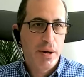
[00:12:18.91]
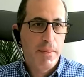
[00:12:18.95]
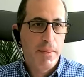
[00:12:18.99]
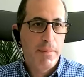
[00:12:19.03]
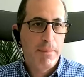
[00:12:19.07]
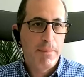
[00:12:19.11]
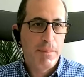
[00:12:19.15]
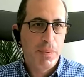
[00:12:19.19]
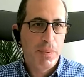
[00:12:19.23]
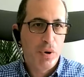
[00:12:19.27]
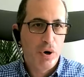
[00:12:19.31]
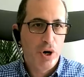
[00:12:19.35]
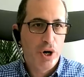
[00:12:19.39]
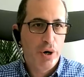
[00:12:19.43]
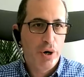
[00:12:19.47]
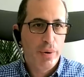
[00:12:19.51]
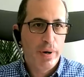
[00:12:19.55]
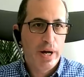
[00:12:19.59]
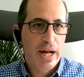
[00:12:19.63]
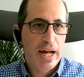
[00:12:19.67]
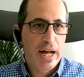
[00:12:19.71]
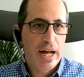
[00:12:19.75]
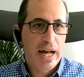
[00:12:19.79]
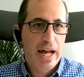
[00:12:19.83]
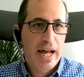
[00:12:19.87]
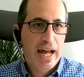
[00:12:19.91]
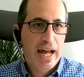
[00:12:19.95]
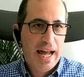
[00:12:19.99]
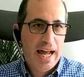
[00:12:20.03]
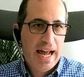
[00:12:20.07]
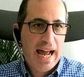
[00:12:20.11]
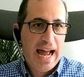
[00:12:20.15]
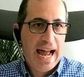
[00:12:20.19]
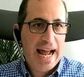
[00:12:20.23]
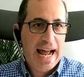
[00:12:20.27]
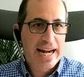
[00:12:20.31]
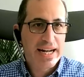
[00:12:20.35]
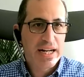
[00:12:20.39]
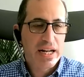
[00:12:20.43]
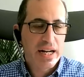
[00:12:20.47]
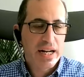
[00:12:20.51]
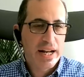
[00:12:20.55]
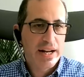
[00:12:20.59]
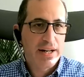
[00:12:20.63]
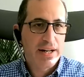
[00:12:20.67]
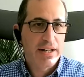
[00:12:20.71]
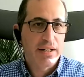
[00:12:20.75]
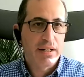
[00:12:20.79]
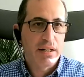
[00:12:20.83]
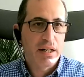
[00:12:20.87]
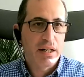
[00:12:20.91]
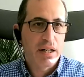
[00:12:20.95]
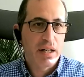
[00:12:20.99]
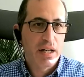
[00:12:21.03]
borrower and lender.